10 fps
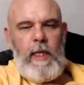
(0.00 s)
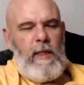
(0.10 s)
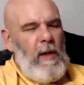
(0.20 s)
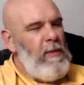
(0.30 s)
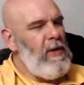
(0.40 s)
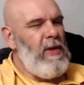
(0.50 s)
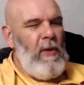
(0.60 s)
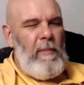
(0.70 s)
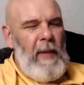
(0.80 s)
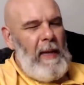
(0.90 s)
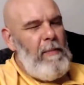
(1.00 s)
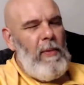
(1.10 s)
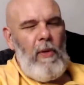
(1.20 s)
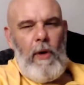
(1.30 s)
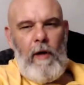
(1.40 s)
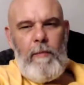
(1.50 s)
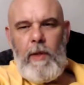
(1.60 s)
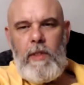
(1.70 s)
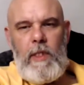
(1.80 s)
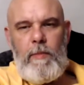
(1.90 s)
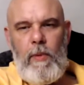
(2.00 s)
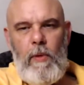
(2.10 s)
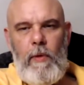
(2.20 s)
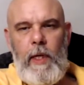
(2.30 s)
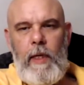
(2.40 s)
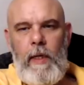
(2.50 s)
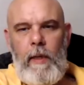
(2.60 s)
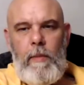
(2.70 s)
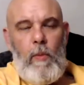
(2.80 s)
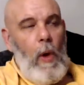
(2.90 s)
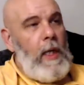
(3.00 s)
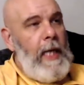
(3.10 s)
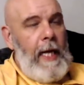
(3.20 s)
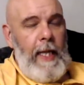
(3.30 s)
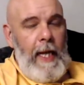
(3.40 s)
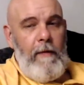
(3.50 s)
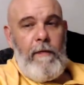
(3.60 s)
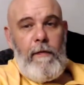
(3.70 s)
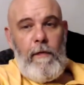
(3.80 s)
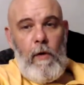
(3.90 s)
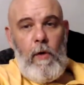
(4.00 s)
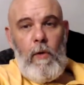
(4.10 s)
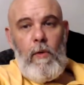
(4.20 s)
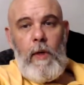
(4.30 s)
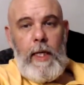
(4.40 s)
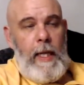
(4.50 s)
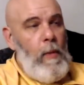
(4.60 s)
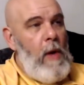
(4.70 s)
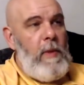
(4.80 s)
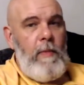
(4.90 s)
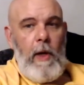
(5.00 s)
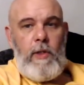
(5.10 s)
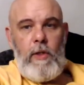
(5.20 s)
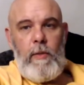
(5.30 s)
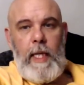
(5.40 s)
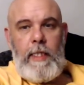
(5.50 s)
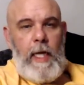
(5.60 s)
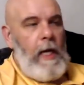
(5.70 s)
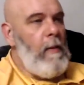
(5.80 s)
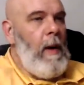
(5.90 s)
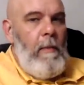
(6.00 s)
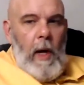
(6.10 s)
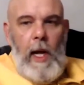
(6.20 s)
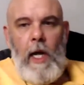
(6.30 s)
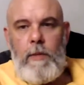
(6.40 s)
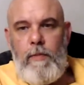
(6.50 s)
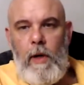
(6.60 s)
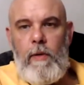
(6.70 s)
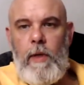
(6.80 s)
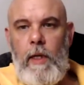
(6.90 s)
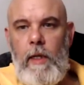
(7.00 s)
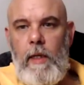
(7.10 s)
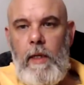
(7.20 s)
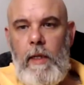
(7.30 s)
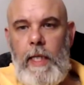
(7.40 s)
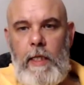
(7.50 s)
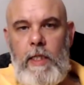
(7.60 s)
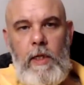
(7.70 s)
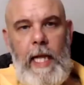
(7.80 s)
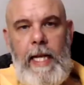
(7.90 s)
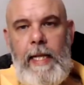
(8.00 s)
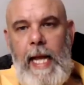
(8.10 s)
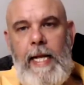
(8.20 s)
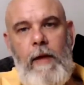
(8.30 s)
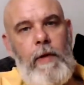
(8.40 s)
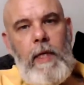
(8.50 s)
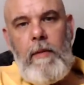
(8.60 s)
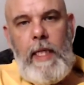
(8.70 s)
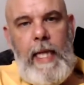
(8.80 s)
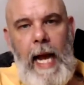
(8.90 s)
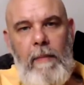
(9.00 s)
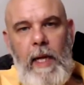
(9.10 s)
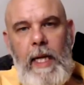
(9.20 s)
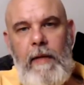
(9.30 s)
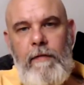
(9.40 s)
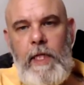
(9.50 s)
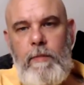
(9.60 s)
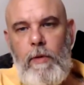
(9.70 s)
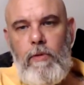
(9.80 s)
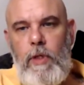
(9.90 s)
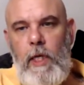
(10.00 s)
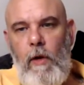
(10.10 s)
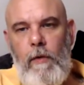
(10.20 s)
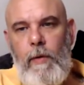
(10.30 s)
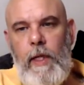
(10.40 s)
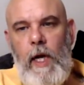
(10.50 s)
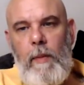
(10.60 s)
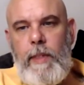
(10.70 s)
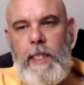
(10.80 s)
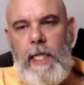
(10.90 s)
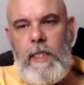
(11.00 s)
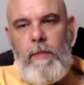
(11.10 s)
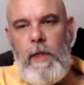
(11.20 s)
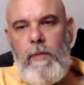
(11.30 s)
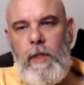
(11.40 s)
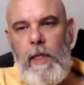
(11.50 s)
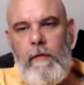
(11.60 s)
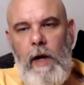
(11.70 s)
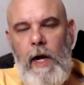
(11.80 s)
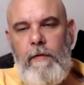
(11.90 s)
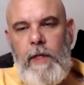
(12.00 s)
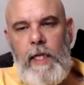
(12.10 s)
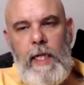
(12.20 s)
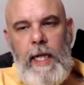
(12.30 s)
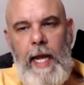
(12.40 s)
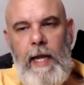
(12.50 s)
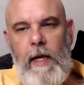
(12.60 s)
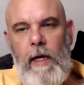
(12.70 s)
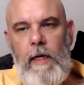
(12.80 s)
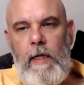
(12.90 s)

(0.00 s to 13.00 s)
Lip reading: I'm just like, mate, bore off because it's boring. One day they'll have fuck all, and they won't be posting up then saying, I'm on my ass, bro. I still then they're in the habit of living this bullshit life where they've got to pretend to people that they've got everything that they ain't got.